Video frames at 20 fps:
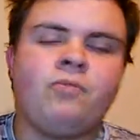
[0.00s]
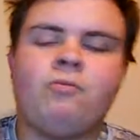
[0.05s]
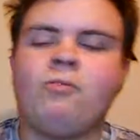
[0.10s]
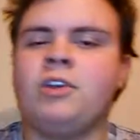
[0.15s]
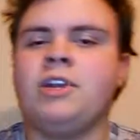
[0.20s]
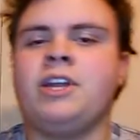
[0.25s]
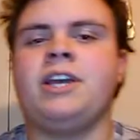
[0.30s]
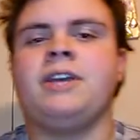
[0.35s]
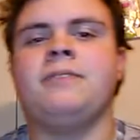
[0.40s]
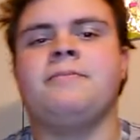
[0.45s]

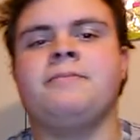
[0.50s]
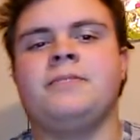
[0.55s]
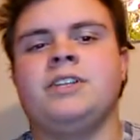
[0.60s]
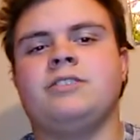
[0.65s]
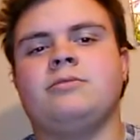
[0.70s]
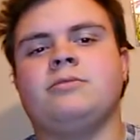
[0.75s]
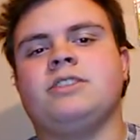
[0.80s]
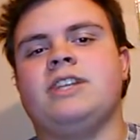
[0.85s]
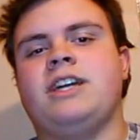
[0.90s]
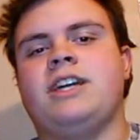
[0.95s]
one day,
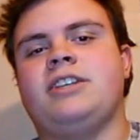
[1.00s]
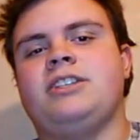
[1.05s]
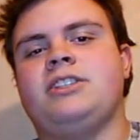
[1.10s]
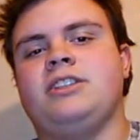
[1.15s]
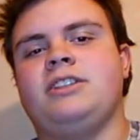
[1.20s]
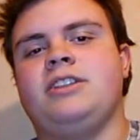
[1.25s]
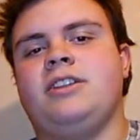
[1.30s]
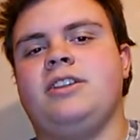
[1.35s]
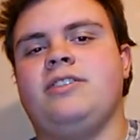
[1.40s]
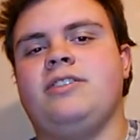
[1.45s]
this was
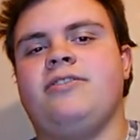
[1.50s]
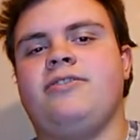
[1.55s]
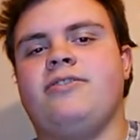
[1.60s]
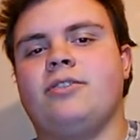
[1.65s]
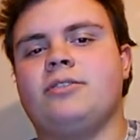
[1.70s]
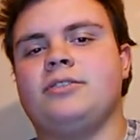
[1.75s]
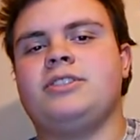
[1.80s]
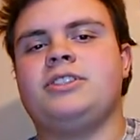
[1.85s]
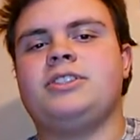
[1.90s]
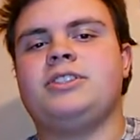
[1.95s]
actually the
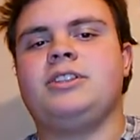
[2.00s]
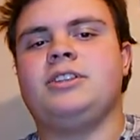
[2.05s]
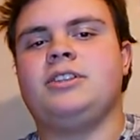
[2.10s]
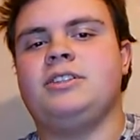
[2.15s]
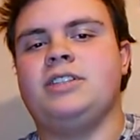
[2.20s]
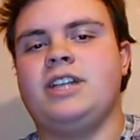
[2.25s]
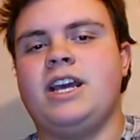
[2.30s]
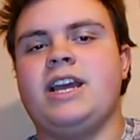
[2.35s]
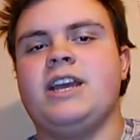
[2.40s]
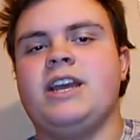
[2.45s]
first
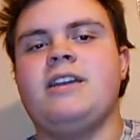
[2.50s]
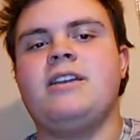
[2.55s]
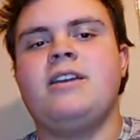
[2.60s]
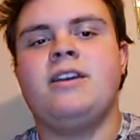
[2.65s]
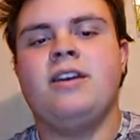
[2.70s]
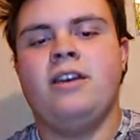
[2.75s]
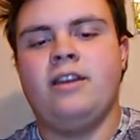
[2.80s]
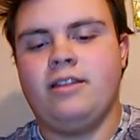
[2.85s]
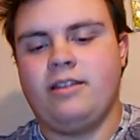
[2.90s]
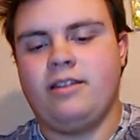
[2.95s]
day
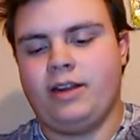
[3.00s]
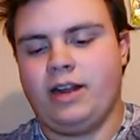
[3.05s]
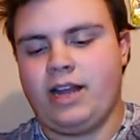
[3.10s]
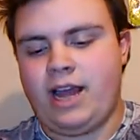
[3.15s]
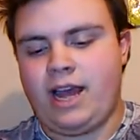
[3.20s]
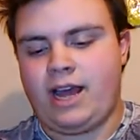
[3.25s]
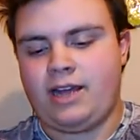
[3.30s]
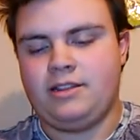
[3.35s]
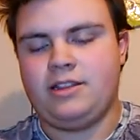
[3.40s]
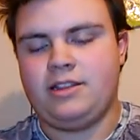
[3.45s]
that I
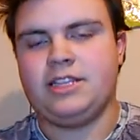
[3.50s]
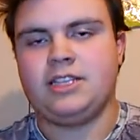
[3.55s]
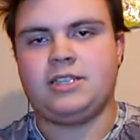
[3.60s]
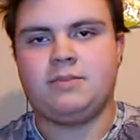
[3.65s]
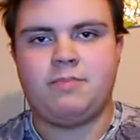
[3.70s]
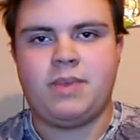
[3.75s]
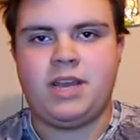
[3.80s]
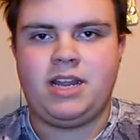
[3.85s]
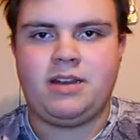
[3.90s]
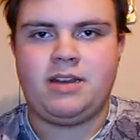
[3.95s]
had this
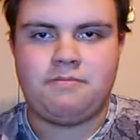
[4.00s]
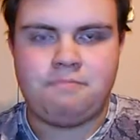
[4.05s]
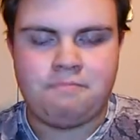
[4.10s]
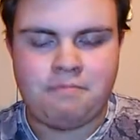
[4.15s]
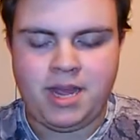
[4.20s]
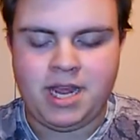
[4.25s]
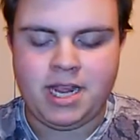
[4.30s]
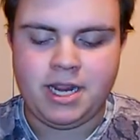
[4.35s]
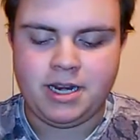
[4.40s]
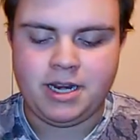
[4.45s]
bait
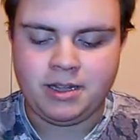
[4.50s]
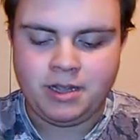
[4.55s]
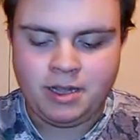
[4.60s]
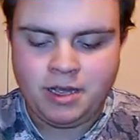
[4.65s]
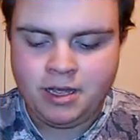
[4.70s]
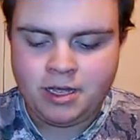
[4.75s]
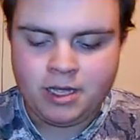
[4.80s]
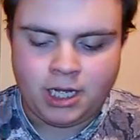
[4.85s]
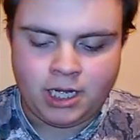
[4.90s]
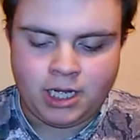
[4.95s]
made.
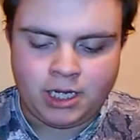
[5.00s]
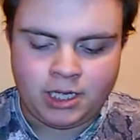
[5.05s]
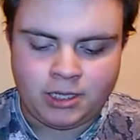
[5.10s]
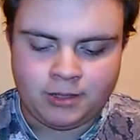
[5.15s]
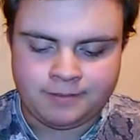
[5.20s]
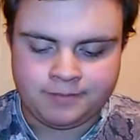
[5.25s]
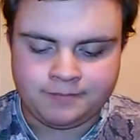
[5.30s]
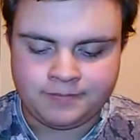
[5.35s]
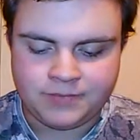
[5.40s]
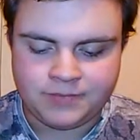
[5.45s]

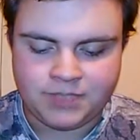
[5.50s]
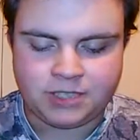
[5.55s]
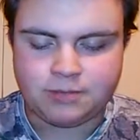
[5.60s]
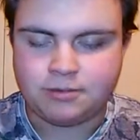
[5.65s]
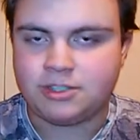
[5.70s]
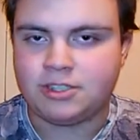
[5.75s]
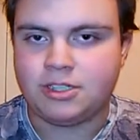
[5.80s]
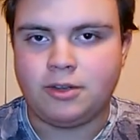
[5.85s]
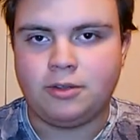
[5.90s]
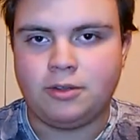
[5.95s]
This
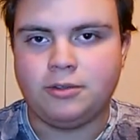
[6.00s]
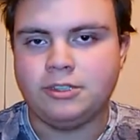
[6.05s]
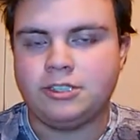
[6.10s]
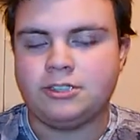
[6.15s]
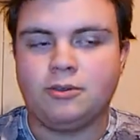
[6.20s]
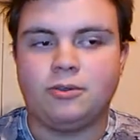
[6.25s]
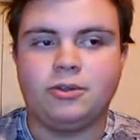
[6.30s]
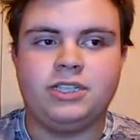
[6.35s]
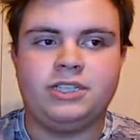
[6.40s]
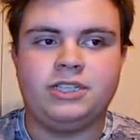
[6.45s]
was the whole
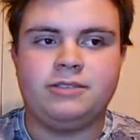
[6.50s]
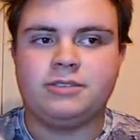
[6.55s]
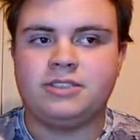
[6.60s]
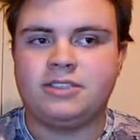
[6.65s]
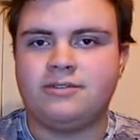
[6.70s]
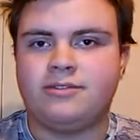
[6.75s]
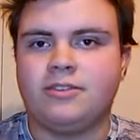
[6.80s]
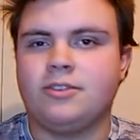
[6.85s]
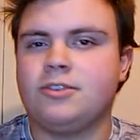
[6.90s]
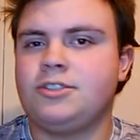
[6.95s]
story. It was
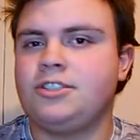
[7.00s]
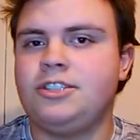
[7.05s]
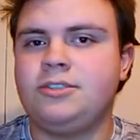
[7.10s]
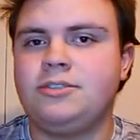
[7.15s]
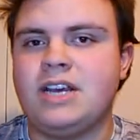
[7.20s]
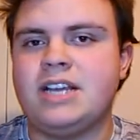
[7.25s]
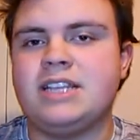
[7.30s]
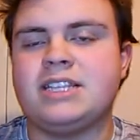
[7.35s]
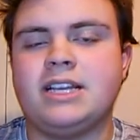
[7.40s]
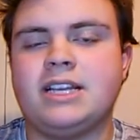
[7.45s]
the first 2
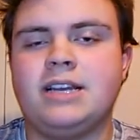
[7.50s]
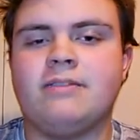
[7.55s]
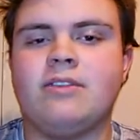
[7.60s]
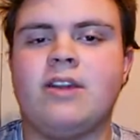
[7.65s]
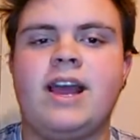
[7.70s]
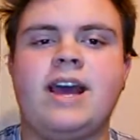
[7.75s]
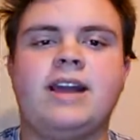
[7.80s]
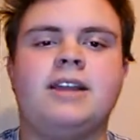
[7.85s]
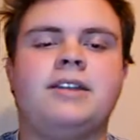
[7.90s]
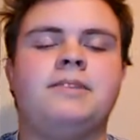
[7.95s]
days I ever
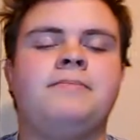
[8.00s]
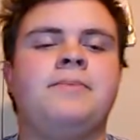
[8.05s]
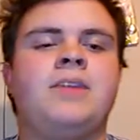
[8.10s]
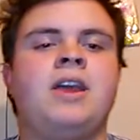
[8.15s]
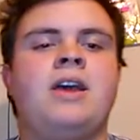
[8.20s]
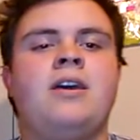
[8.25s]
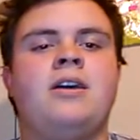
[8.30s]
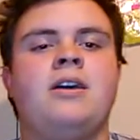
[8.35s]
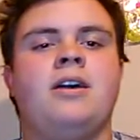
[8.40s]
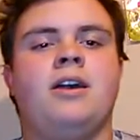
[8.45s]
had it
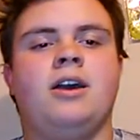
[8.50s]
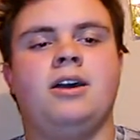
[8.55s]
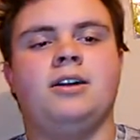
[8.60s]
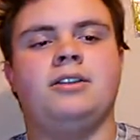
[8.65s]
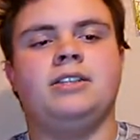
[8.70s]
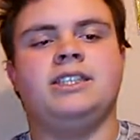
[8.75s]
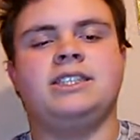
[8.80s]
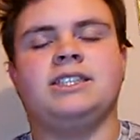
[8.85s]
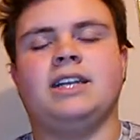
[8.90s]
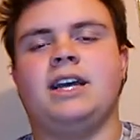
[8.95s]

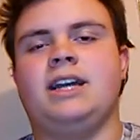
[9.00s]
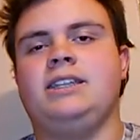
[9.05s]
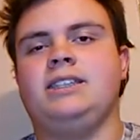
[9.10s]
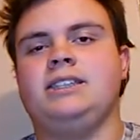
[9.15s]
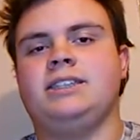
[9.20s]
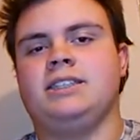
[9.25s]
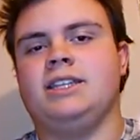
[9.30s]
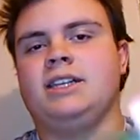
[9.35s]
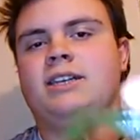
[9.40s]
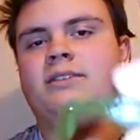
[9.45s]
designed
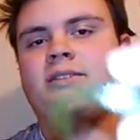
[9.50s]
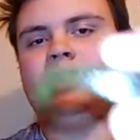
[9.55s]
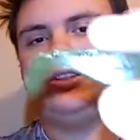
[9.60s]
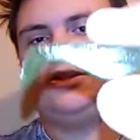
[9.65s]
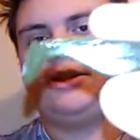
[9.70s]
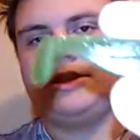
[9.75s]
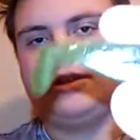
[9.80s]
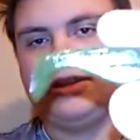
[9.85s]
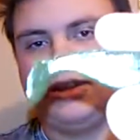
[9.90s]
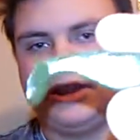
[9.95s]
and stuff. I
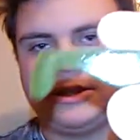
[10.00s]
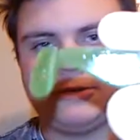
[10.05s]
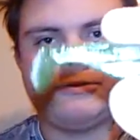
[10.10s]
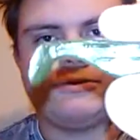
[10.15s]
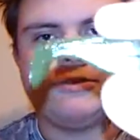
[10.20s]
took this